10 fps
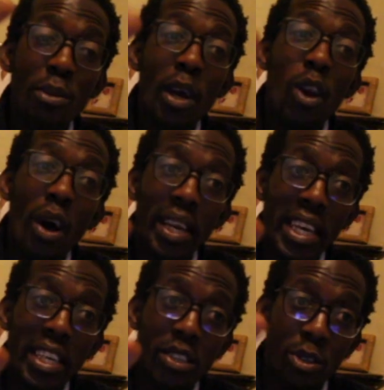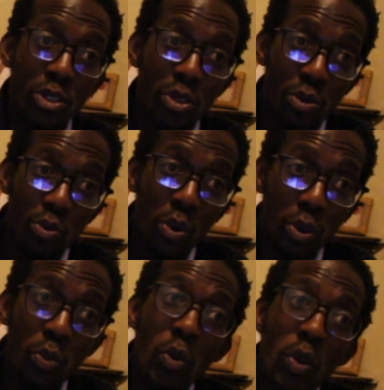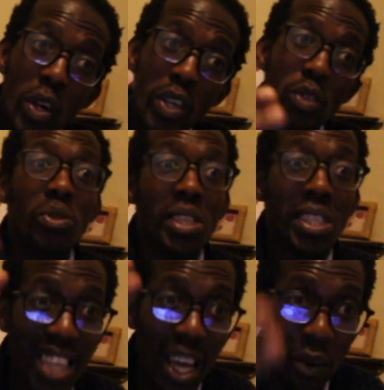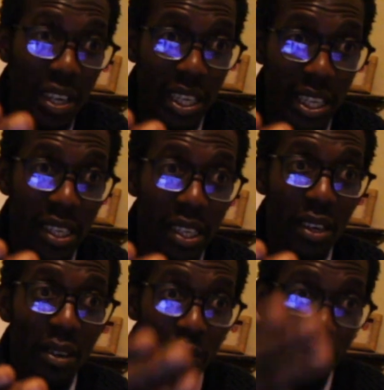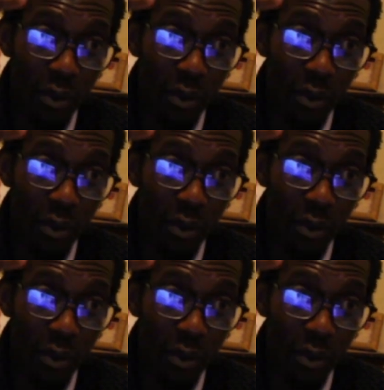to be a long lecture. So we're going through this thoroughly the